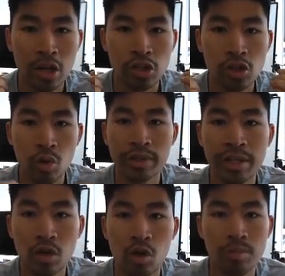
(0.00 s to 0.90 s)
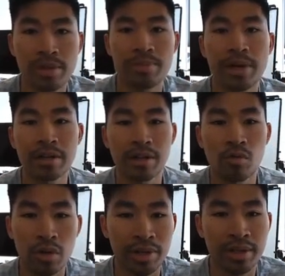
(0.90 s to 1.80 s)
joining corporate America,
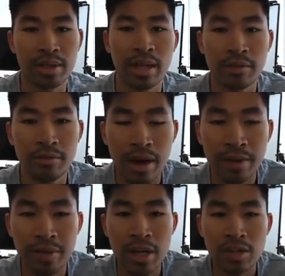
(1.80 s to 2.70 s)
working the 9 to 5.